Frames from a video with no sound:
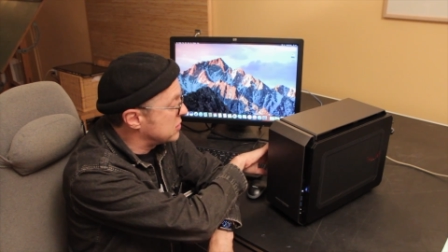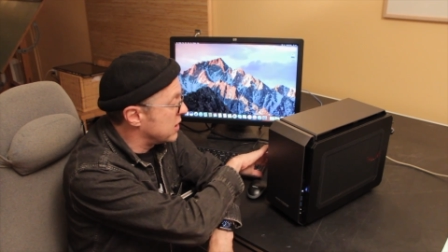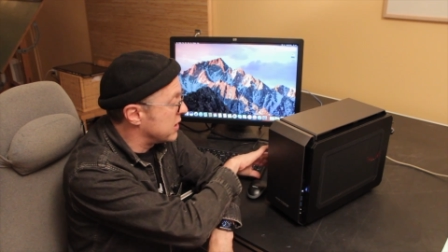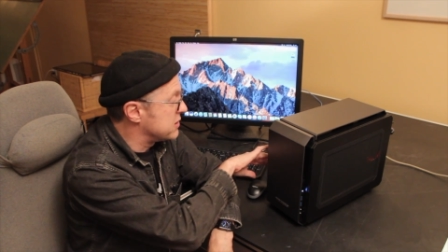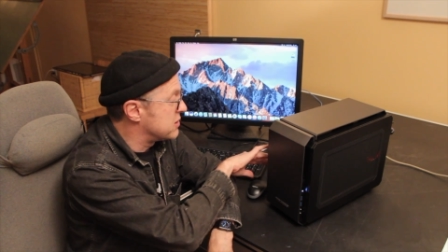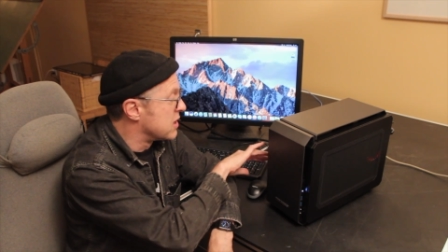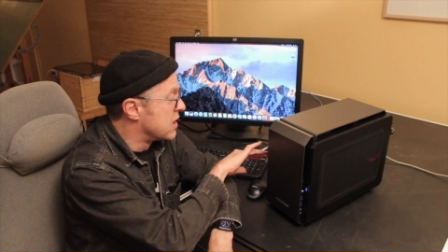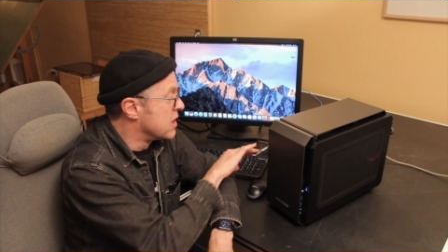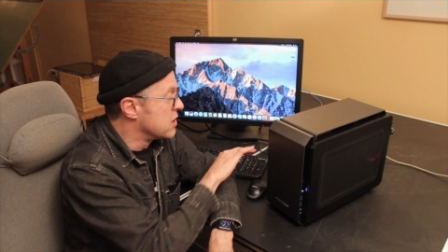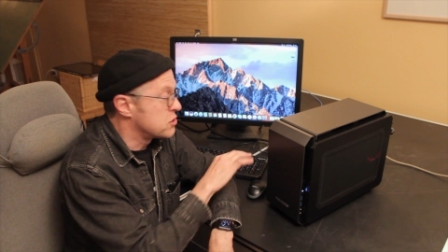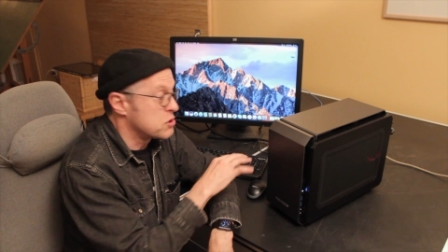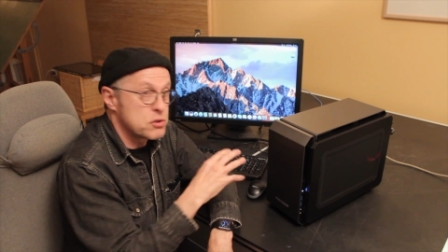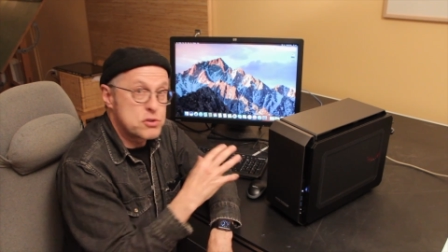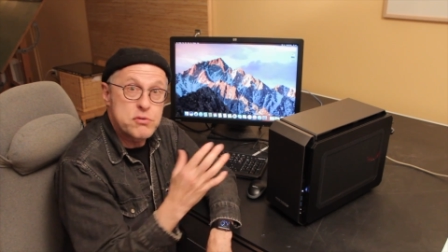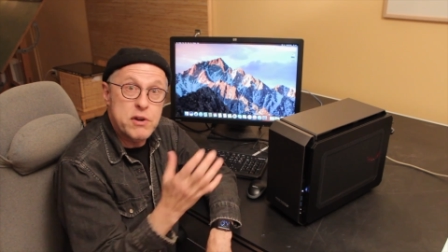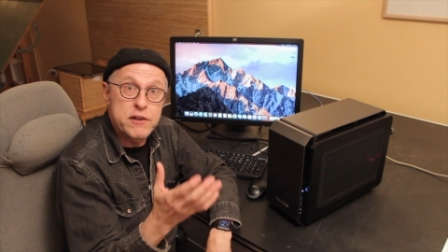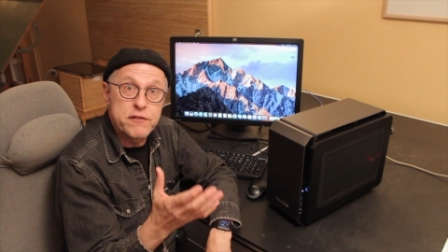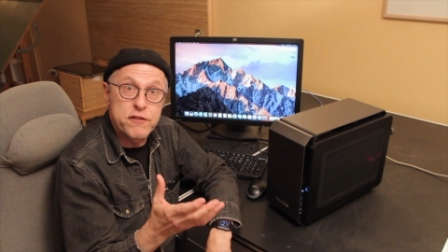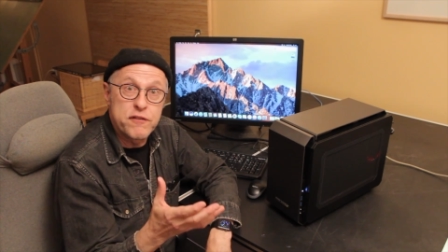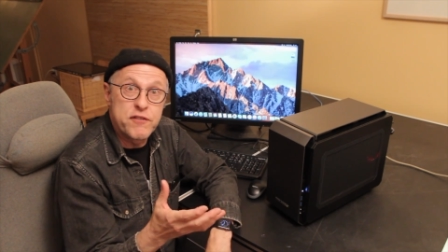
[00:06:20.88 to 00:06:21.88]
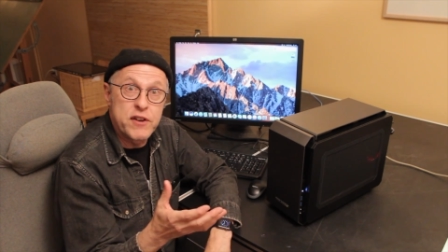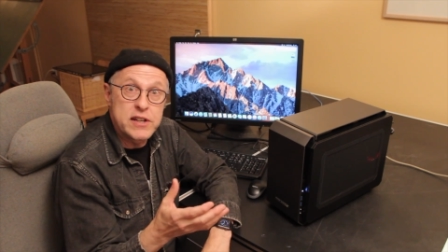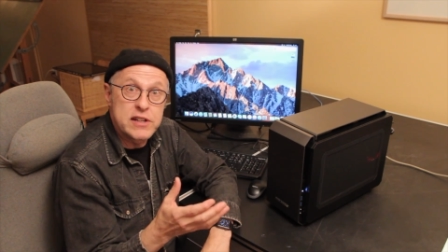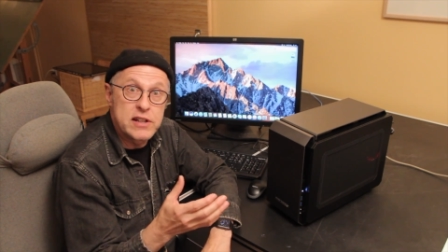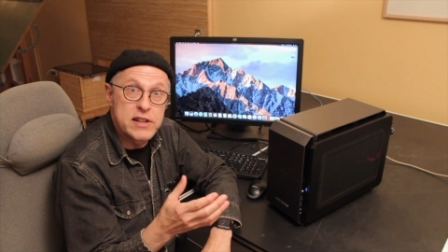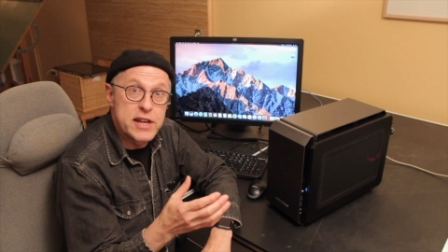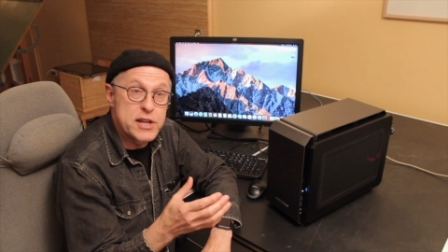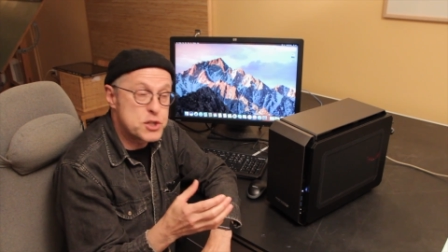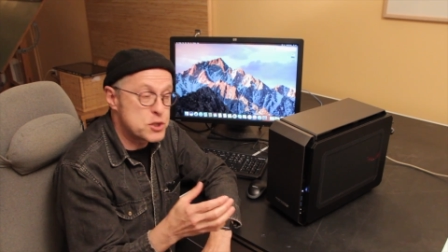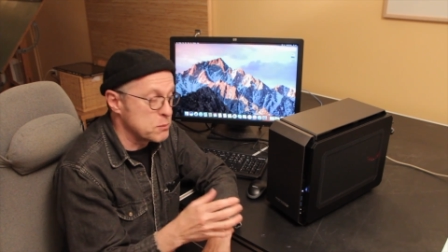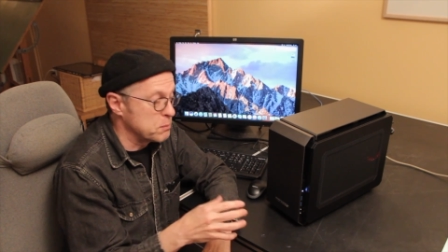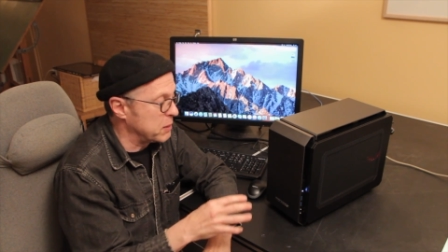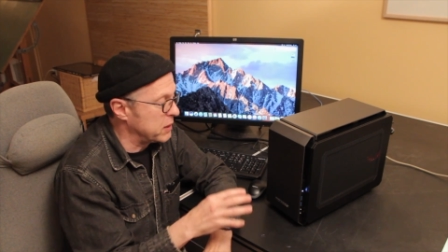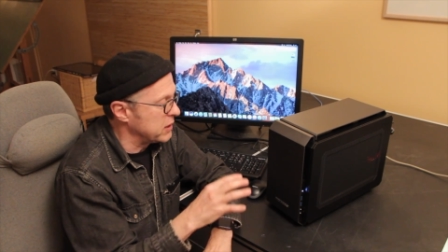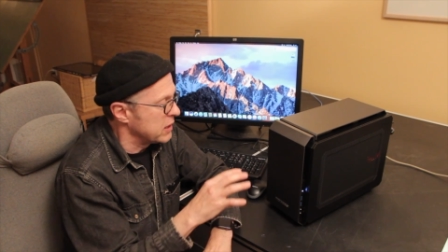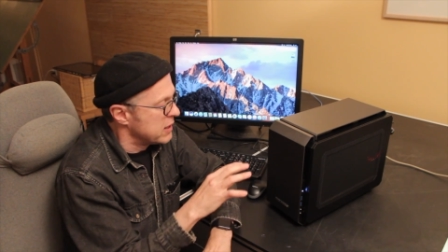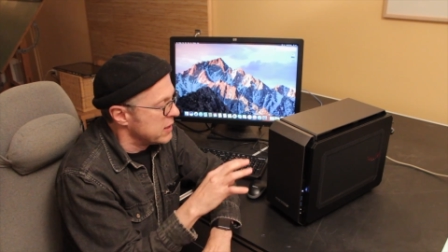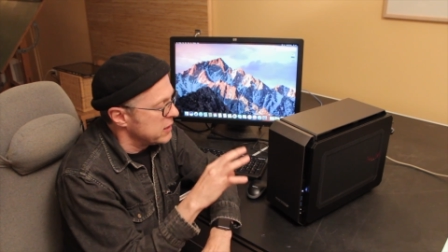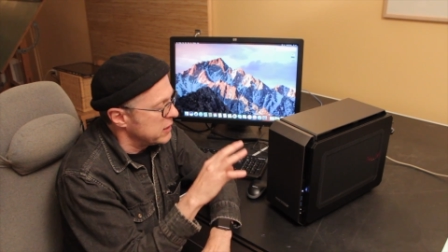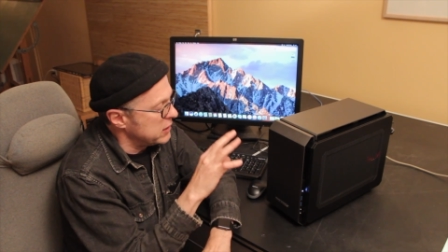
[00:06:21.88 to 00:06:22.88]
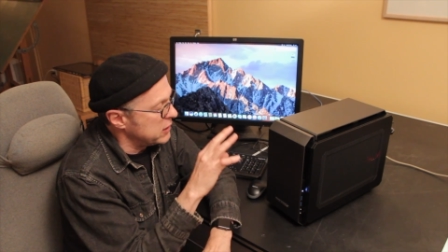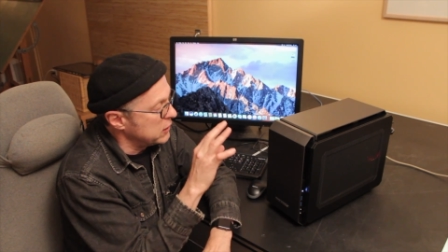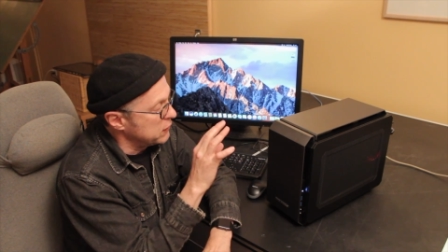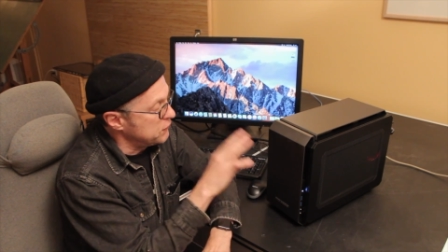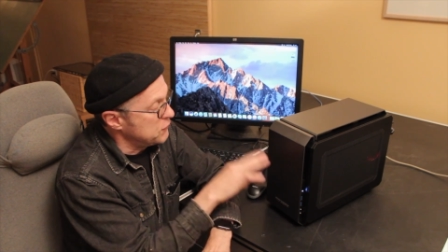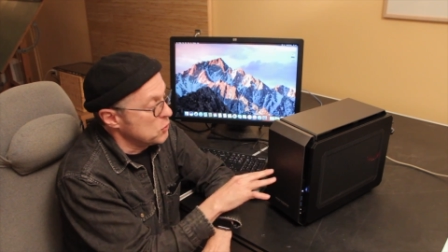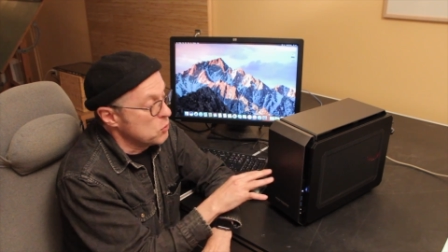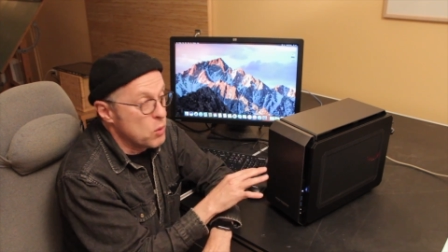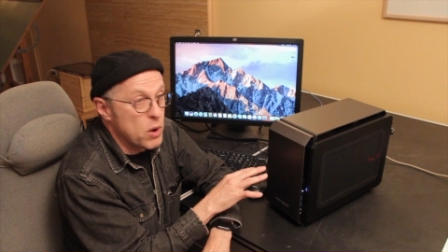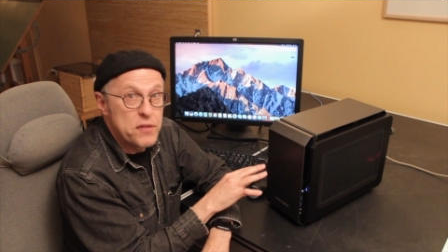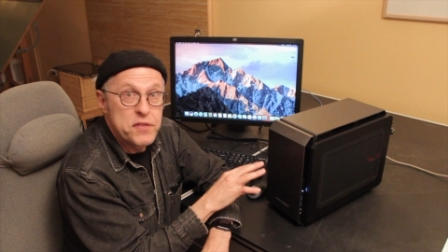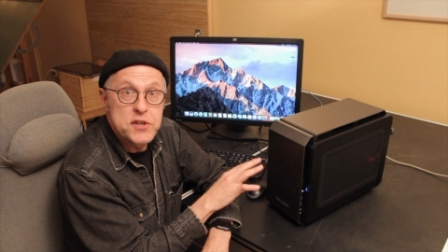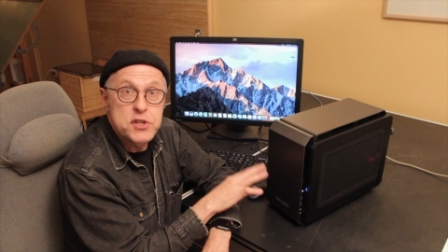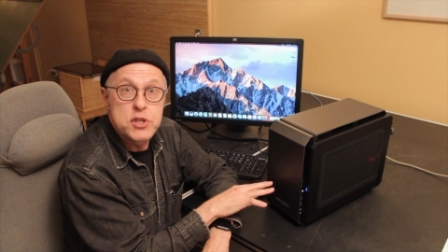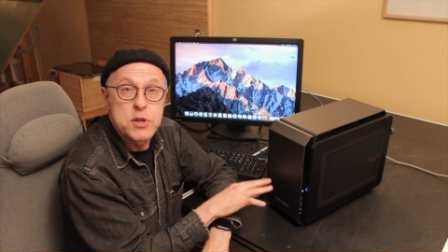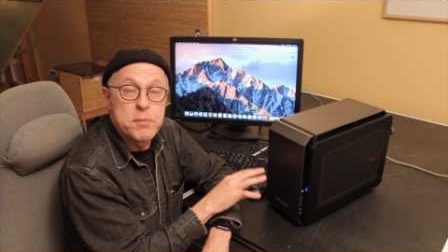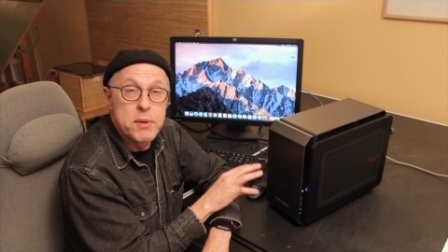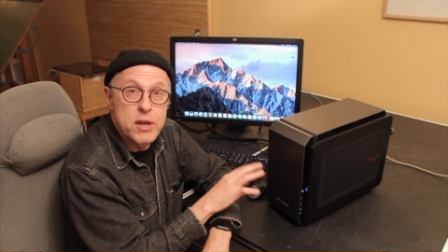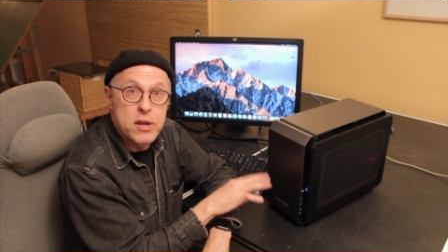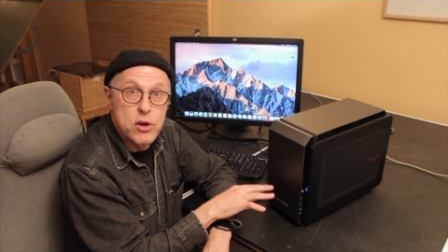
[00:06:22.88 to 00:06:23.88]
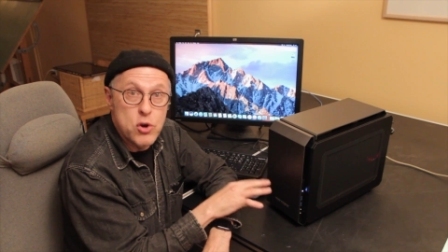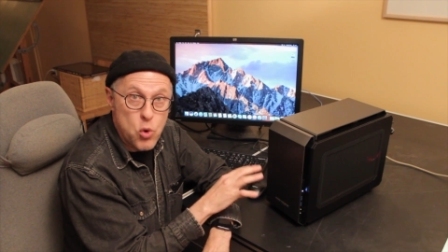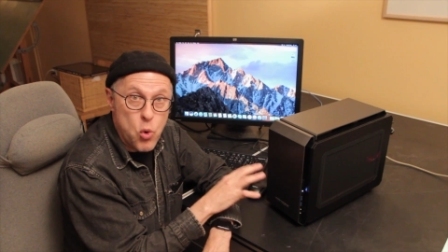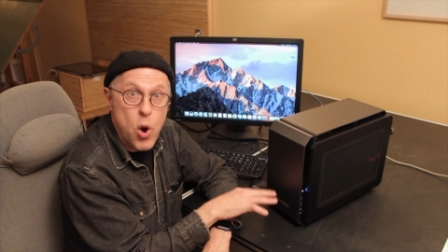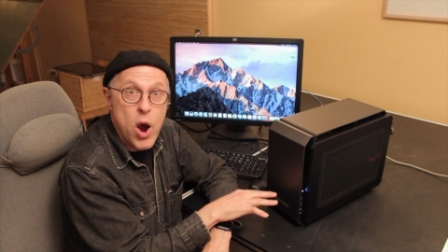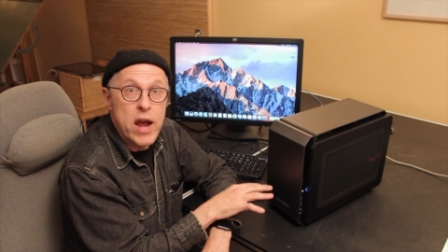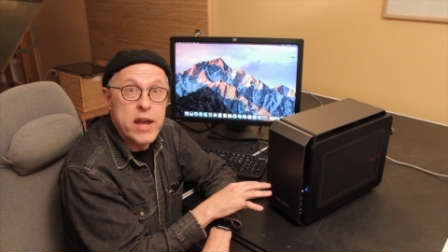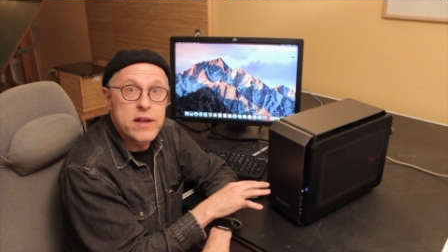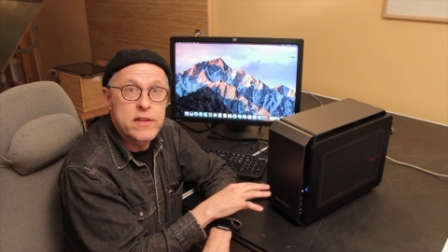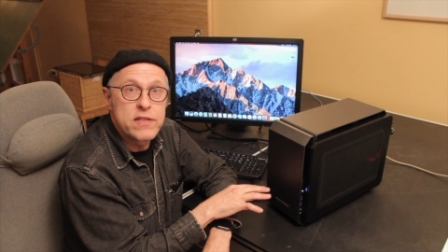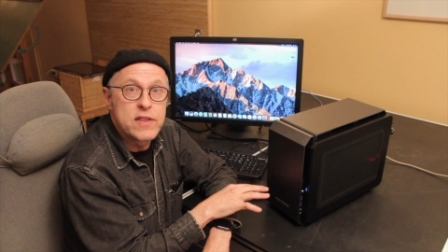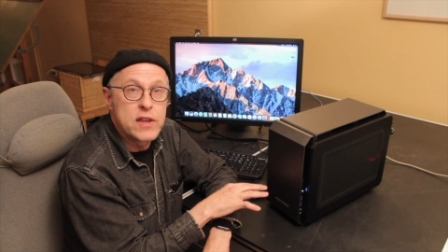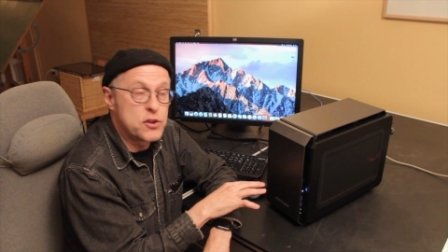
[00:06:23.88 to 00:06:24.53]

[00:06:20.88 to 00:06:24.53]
sides, so it's great for ventilation, but if you want this to be quiet,